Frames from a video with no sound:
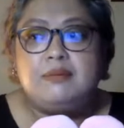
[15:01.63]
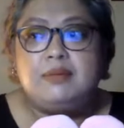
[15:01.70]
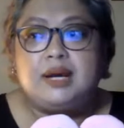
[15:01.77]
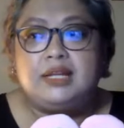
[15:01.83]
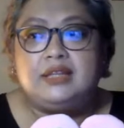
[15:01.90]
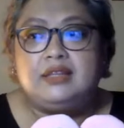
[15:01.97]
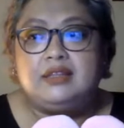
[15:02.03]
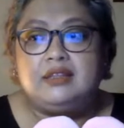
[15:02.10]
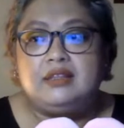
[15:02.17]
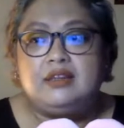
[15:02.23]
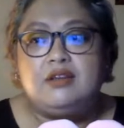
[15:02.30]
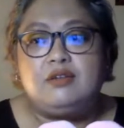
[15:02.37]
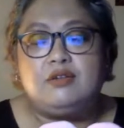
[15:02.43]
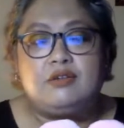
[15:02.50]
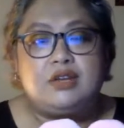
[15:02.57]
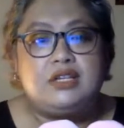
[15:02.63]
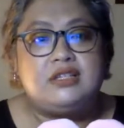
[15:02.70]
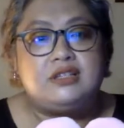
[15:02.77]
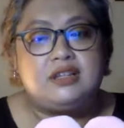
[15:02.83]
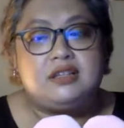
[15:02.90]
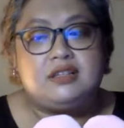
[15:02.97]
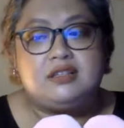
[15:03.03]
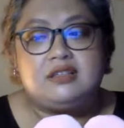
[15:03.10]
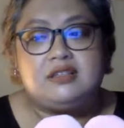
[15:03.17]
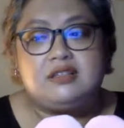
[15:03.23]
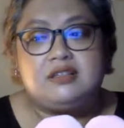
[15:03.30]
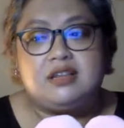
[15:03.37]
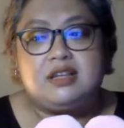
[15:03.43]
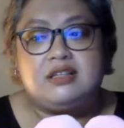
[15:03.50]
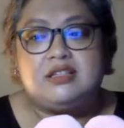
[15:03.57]
but
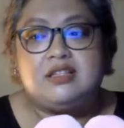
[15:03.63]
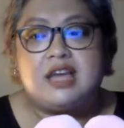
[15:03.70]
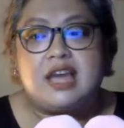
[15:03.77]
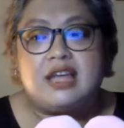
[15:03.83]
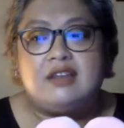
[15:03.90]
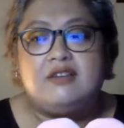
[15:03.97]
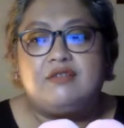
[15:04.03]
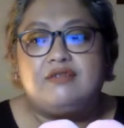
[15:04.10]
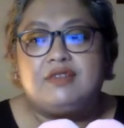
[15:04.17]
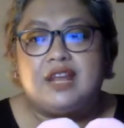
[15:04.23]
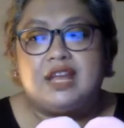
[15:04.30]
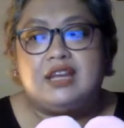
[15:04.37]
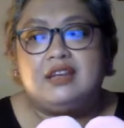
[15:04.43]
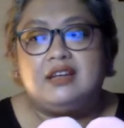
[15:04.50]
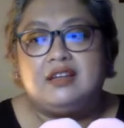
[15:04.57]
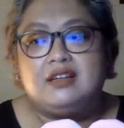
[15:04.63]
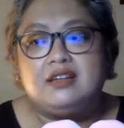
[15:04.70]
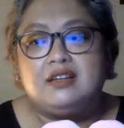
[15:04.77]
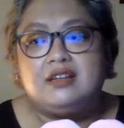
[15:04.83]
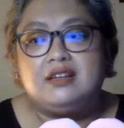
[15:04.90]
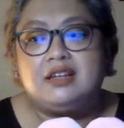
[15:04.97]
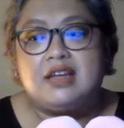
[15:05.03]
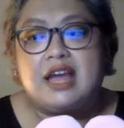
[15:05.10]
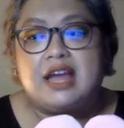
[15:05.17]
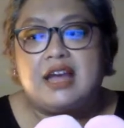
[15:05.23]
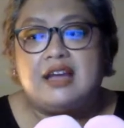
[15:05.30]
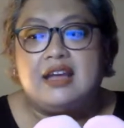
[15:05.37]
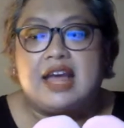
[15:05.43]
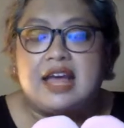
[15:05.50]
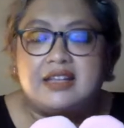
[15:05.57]
it's kind of like
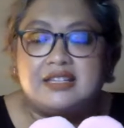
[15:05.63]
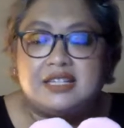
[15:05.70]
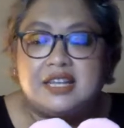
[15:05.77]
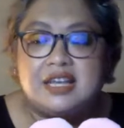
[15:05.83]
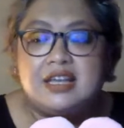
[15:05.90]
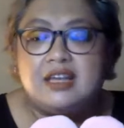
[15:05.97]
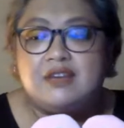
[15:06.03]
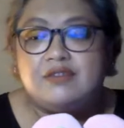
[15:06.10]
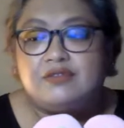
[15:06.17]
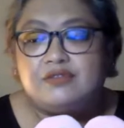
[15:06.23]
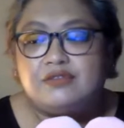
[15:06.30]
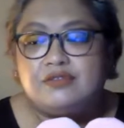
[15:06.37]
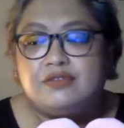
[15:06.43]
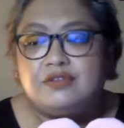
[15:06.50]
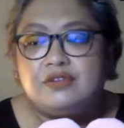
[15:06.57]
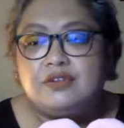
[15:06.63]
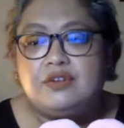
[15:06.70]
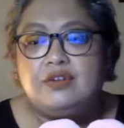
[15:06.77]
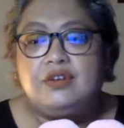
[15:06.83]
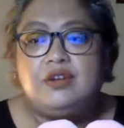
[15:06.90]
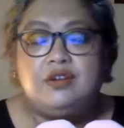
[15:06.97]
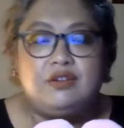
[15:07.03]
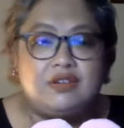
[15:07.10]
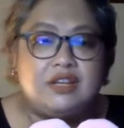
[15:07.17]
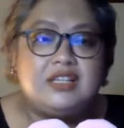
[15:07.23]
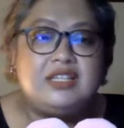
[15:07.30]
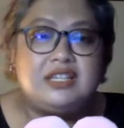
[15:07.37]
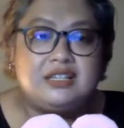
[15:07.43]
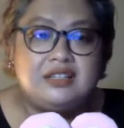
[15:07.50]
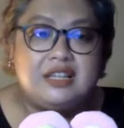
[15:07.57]
asking if,
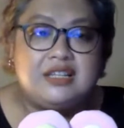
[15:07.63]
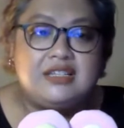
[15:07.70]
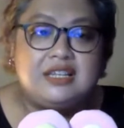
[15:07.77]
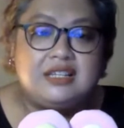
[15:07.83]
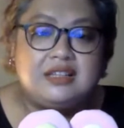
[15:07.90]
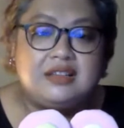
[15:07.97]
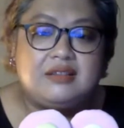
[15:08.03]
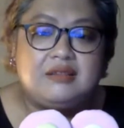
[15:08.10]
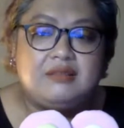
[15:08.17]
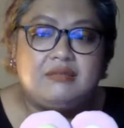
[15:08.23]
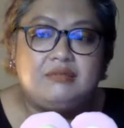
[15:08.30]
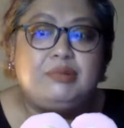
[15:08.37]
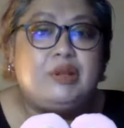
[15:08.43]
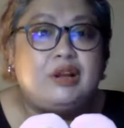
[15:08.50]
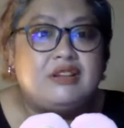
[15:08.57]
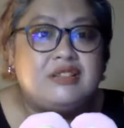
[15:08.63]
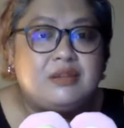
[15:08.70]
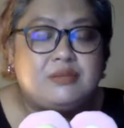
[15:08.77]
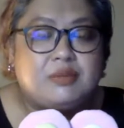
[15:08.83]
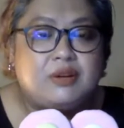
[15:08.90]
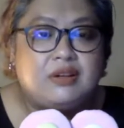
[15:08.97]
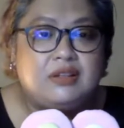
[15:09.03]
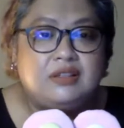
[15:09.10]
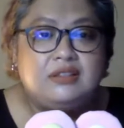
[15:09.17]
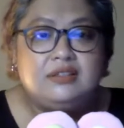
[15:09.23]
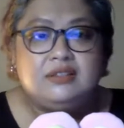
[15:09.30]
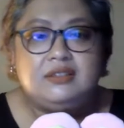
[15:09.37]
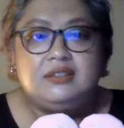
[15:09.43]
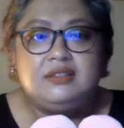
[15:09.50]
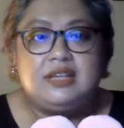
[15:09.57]
is it plausible?
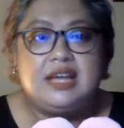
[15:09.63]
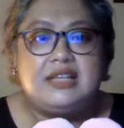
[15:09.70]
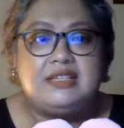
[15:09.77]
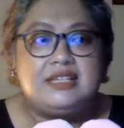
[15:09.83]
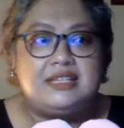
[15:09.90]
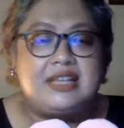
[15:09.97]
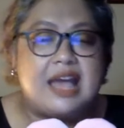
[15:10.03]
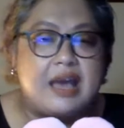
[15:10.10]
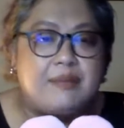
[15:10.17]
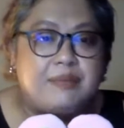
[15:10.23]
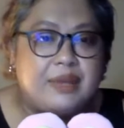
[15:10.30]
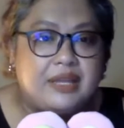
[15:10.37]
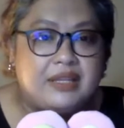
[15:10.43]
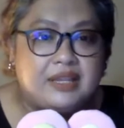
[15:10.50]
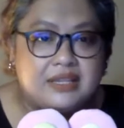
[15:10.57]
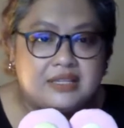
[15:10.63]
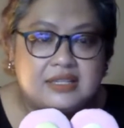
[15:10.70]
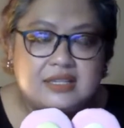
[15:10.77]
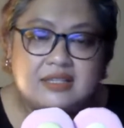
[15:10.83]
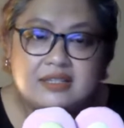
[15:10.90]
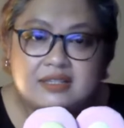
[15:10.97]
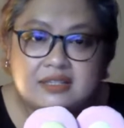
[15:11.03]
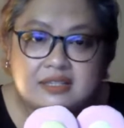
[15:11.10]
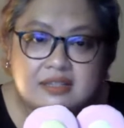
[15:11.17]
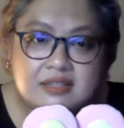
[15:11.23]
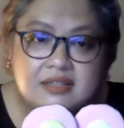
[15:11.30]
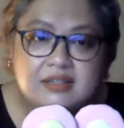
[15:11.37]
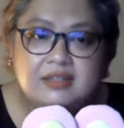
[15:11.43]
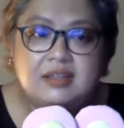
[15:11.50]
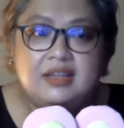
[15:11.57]
Has this happened? Is
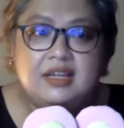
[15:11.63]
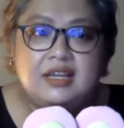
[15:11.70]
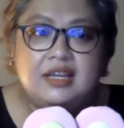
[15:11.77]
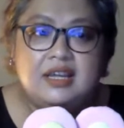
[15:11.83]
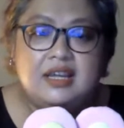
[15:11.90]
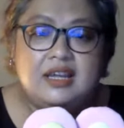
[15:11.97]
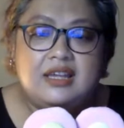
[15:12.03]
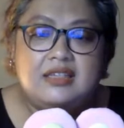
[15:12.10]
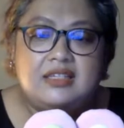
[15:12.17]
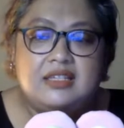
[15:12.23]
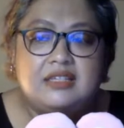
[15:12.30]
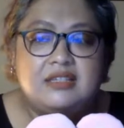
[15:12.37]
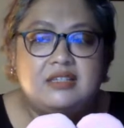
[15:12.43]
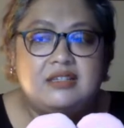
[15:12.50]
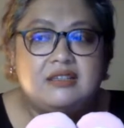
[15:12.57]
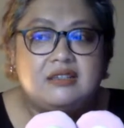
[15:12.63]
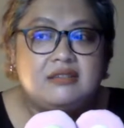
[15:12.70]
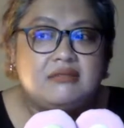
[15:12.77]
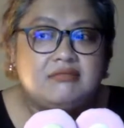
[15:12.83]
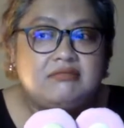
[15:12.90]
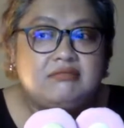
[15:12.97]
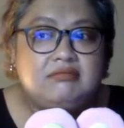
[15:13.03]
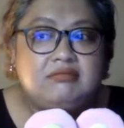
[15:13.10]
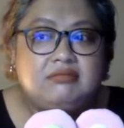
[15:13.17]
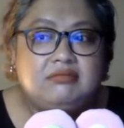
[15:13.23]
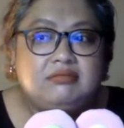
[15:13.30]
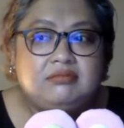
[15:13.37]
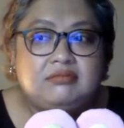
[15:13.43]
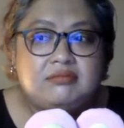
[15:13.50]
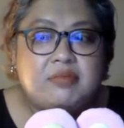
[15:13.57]
this
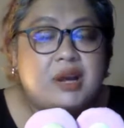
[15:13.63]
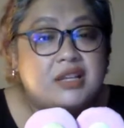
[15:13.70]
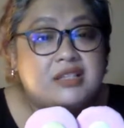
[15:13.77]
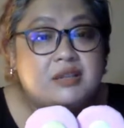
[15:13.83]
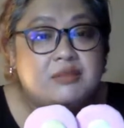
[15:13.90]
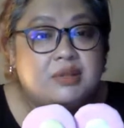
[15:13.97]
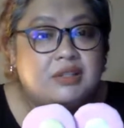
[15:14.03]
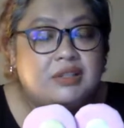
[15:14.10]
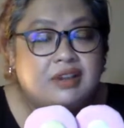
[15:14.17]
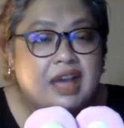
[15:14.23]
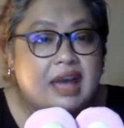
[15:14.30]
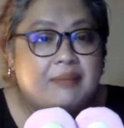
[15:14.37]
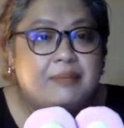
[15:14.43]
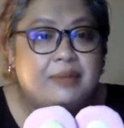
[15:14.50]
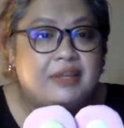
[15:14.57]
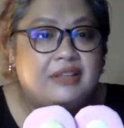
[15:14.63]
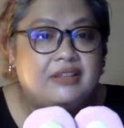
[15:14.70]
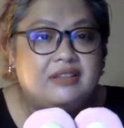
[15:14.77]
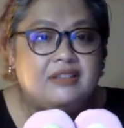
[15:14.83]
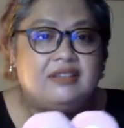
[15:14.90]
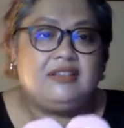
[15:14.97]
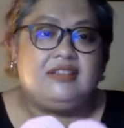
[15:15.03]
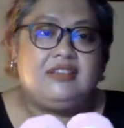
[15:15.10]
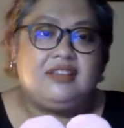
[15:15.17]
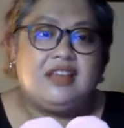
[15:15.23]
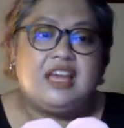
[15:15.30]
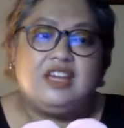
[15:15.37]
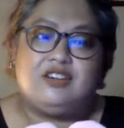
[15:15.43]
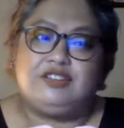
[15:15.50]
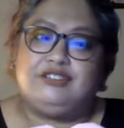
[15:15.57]
possible to happen?
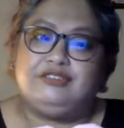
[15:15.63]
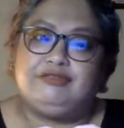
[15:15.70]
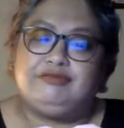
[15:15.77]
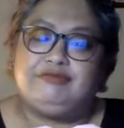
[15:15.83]
Ayun.